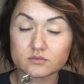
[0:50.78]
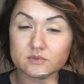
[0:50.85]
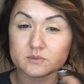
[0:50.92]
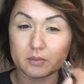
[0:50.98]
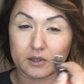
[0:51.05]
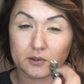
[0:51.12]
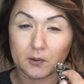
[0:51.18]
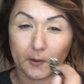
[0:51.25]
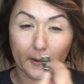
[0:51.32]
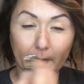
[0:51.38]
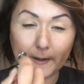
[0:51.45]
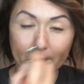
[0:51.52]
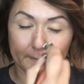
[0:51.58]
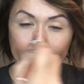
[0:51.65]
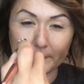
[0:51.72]

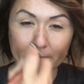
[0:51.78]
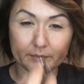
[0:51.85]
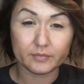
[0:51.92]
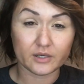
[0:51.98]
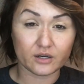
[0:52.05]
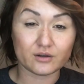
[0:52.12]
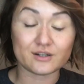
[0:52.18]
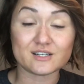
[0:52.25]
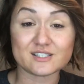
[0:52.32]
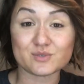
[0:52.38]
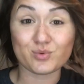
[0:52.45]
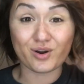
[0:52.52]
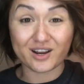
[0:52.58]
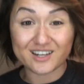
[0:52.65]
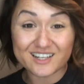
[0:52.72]
especially
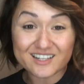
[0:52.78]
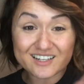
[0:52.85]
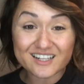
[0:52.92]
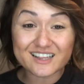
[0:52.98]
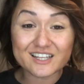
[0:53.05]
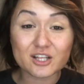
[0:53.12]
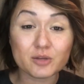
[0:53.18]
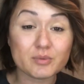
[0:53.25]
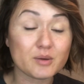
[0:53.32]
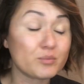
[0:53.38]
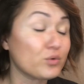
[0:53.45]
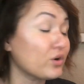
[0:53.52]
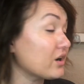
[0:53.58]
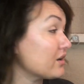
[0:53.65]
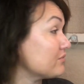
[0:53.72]
areas where I need it a little bit
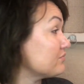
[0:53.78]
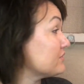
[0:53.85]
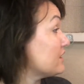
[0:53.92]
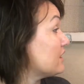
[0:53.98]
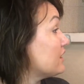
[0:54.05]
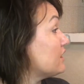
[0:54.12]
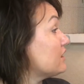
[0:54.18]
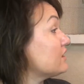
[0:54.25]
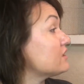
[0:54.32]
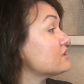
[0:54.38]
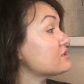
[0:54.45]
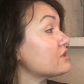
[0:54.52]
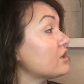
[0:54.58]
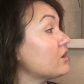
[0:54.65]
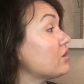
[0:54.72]
more.
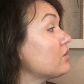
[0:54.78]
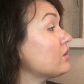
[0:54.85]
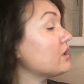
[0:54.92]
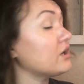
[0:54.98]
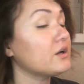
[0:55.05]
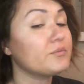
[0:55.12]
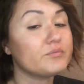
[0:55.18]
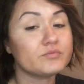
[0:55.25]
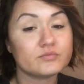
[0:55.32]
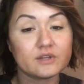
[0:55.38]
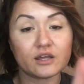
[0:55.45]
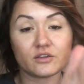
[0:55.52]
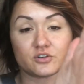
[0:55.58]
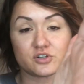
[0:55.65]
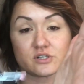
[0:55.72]
So
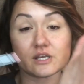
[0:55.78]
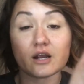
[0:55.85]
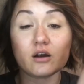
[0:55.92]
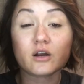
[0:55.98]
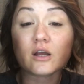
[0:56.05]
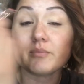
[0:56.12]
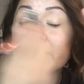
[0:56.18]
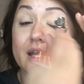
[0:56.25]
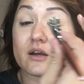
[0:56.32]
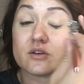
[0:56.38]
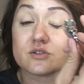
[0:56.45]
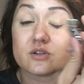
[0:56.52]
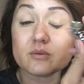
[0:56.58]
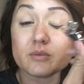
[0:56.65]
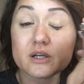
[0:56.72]
now there's just air coming
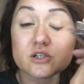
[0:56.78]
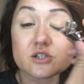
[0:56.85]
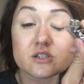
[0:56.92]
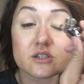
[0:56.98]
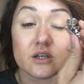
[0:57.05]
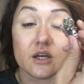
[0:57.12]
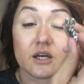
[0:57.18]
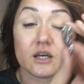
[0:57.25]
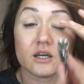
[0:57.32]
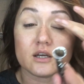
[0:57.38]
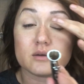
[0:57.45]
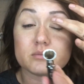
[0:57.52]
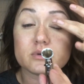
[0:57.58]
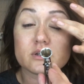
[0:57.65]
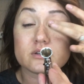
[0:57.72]
out, so I might just
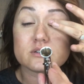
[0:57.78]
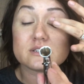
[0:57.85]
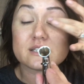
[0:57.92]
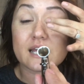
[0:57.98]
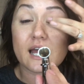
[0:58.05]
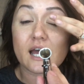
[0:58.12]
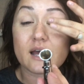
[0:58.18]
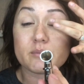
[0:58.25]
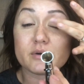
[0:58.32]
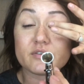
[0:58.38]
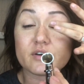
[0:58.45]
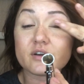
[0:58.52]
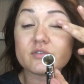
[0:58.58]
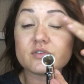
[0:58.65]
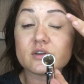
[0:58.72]
put a dab
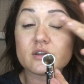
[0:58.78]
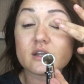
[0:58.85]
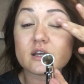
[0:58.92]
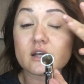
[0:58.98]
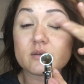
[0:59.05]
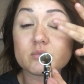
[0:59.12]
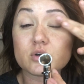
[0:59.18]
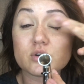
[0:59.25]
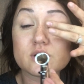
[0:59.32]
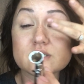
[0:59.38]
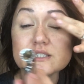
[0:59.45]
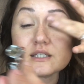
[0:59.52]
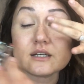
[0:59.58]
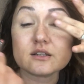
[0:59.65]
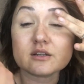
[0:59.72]
if I feel like I'm
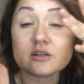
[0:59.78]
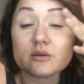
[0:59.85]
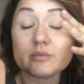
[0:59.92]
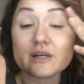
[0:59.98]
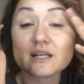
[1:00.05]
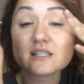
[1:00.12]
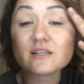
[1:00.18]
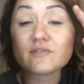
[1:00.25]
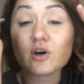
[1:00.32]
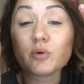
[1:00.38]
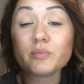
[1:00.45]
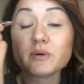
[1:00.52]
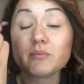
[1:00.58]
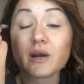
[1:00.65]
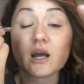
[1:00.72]
creasing a little bit because I've
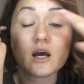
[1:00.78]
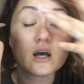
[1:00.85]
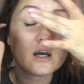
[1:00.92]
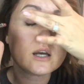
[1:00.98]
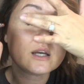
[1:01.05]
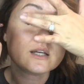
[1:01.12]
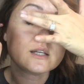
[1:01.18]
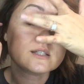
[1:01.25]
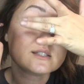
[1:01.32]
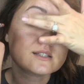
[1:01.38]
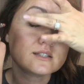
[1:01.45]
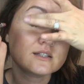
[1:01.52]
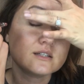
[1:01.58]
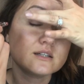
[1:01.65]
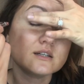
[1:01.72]
opened my eyes.